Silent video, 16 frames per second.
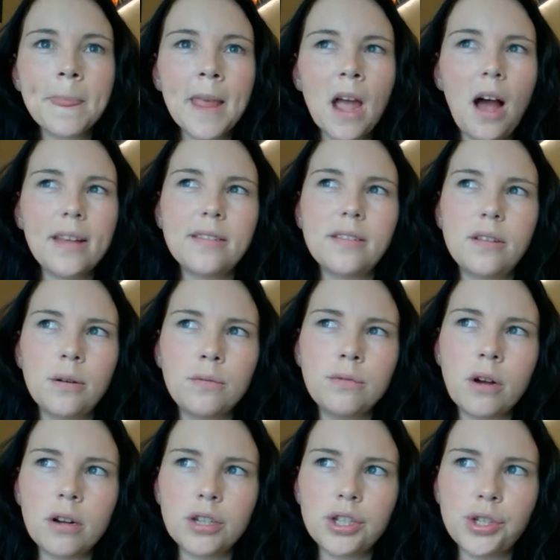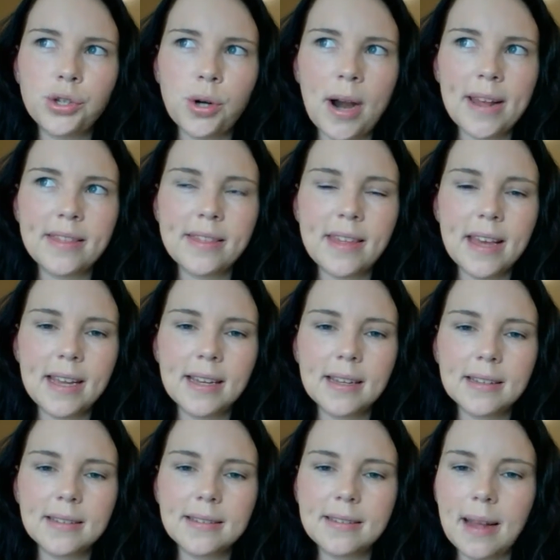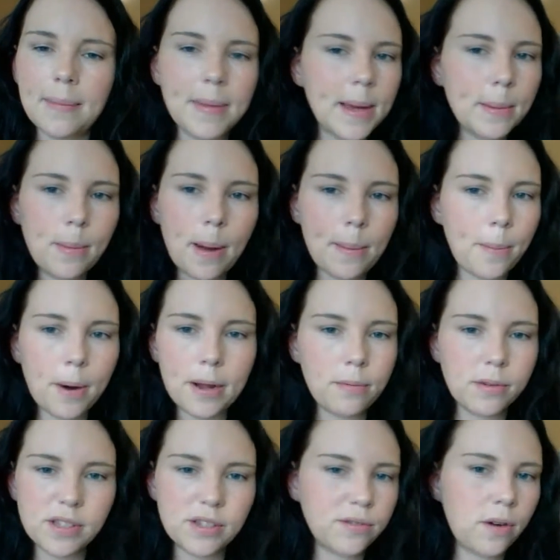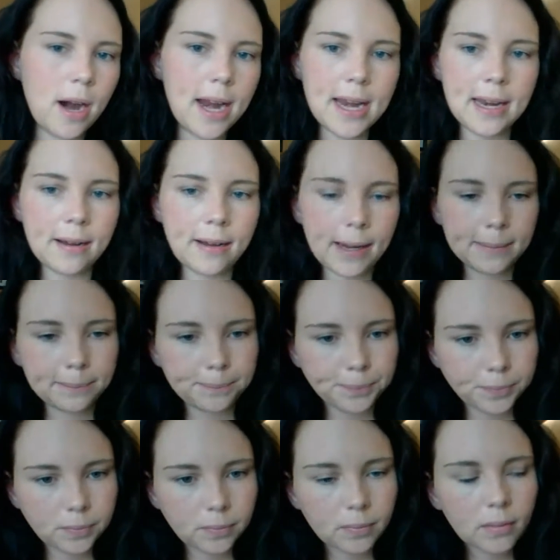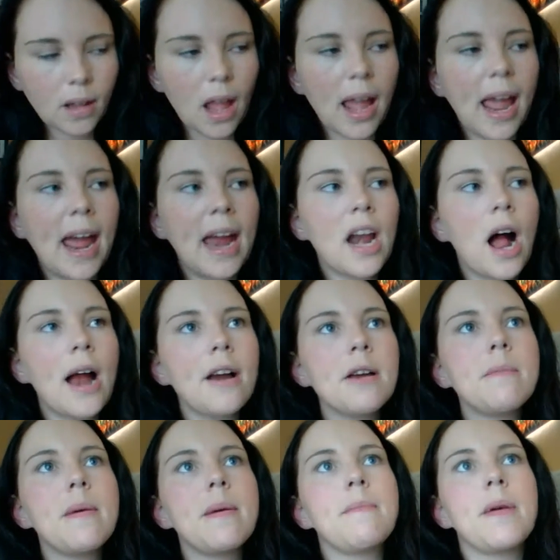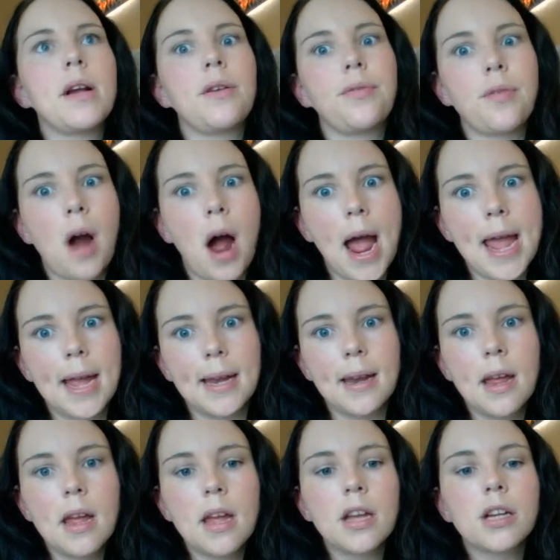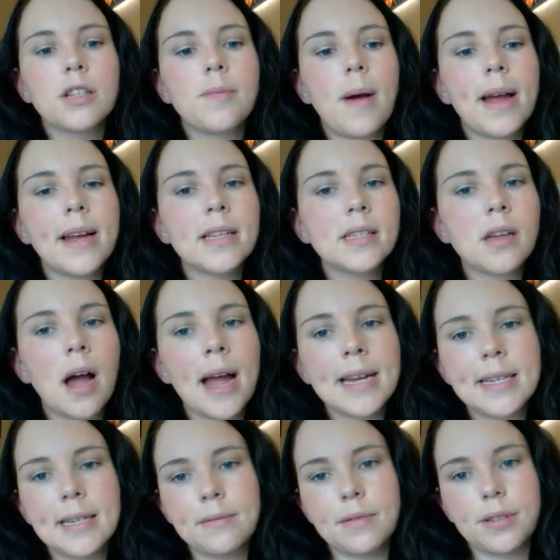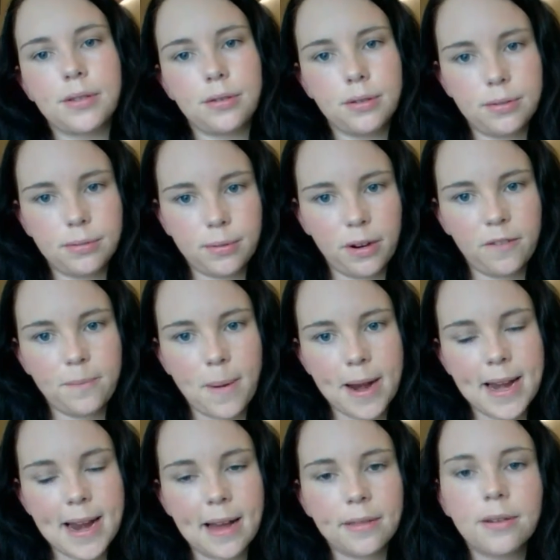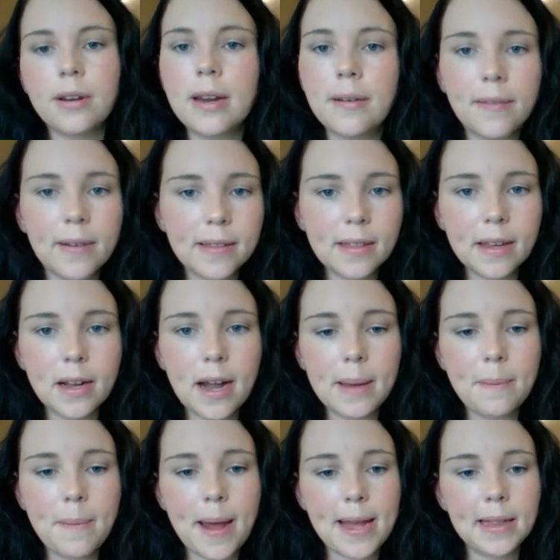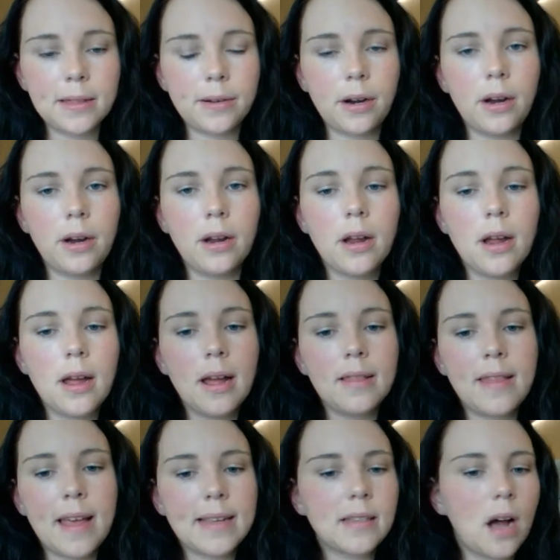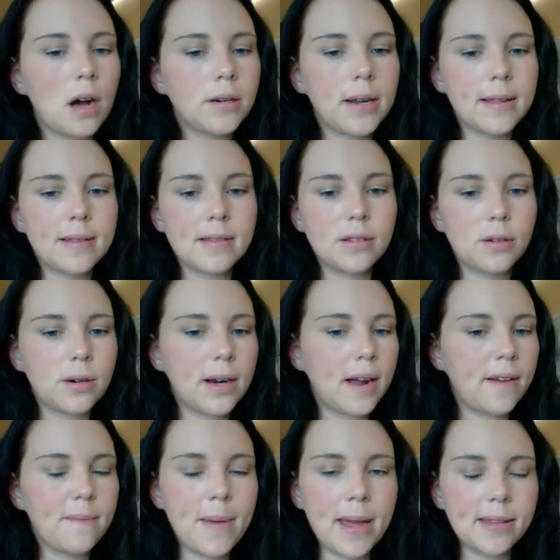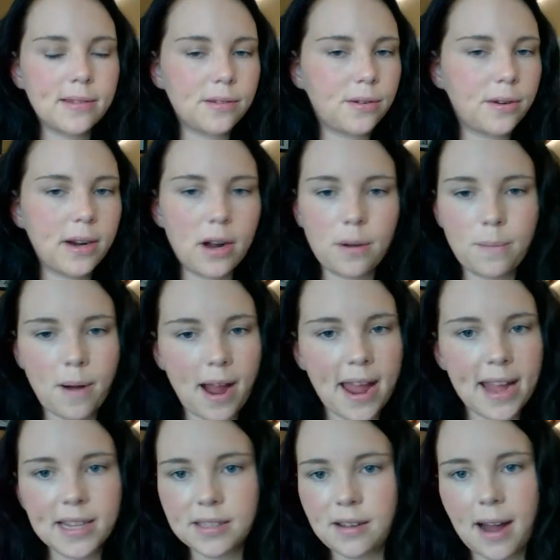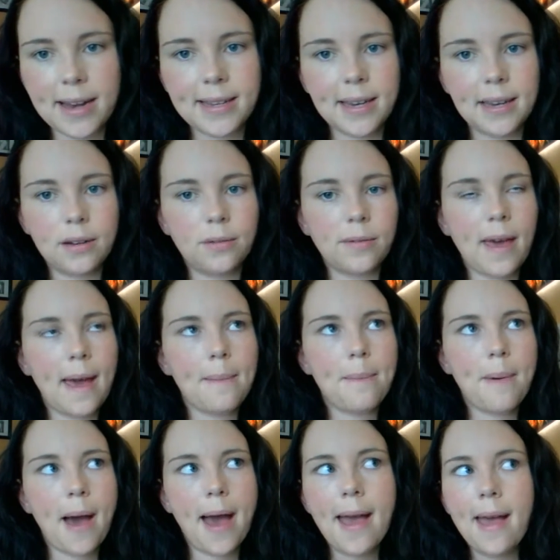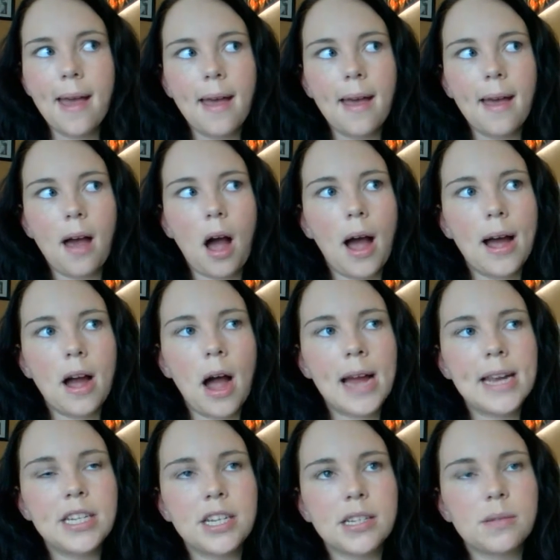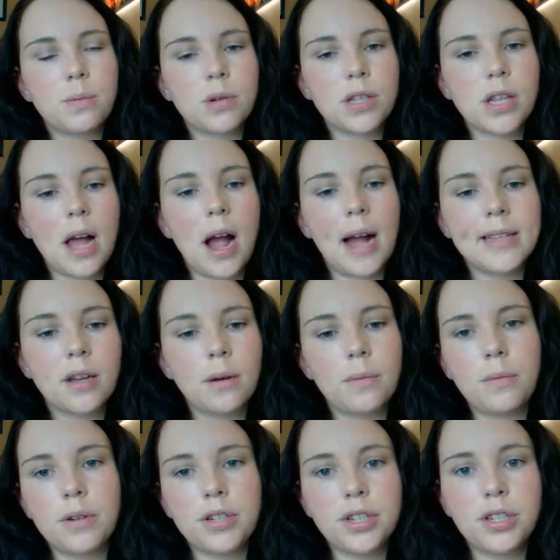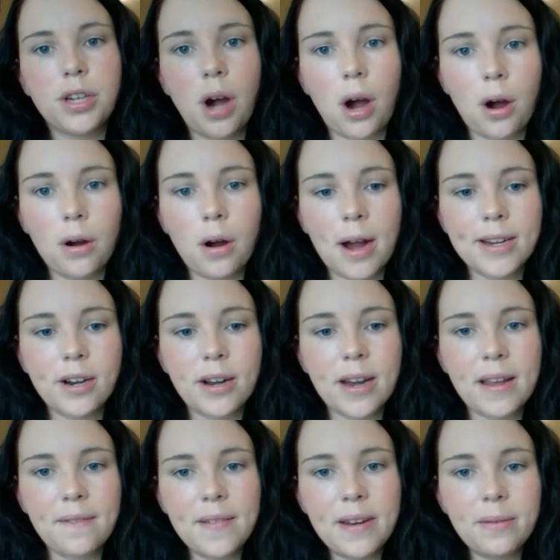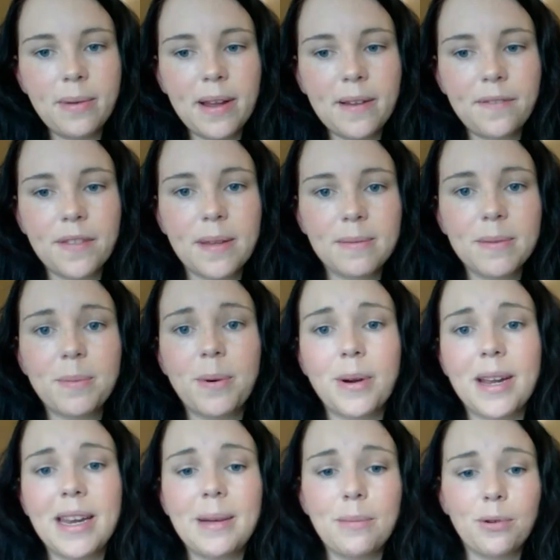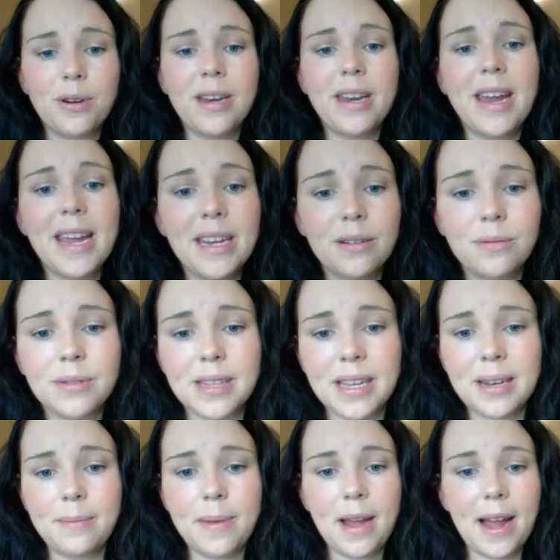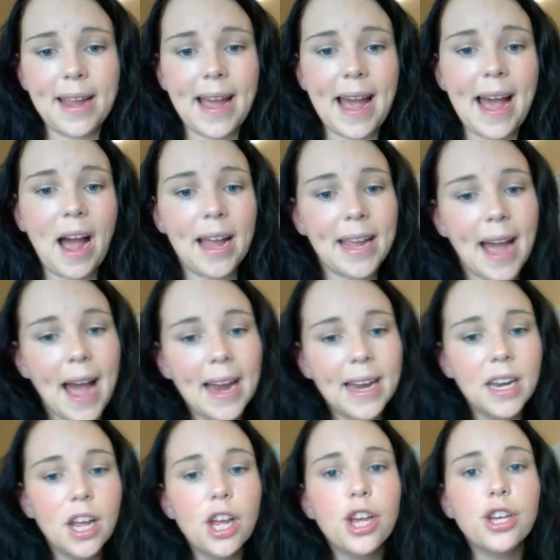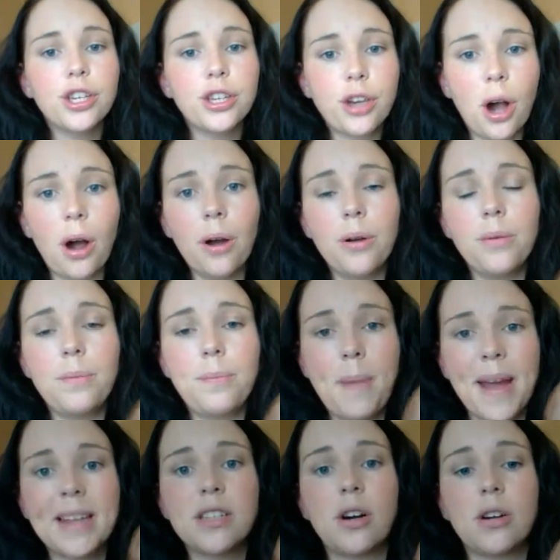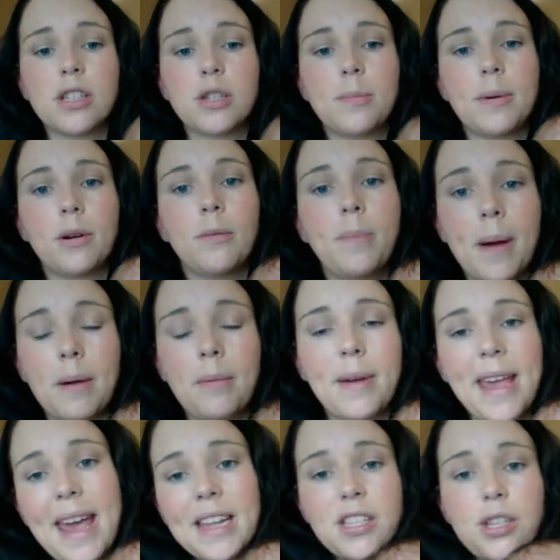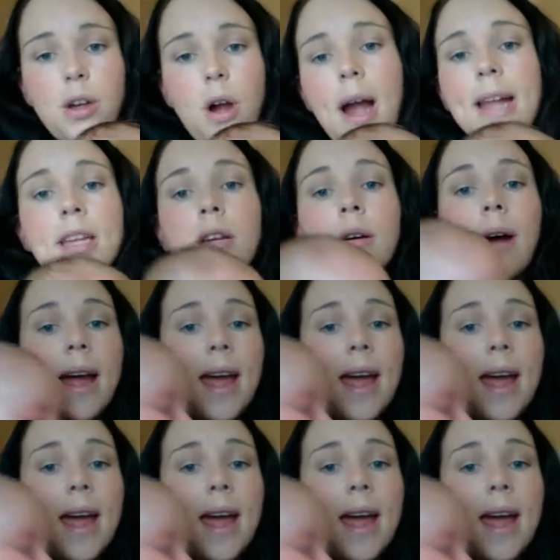I'm still not sure. I think something in my body wasn't right anyway. And I remember crying because my anxiety was through the roof by now, through everything I've been through. That's a whole nother story. I've made a story on my anxiety and all that. But I just was like, I don't want to go. I don't have anywhere for them to put any more needles in me. I can't go back to hospital. But we had to. I knew I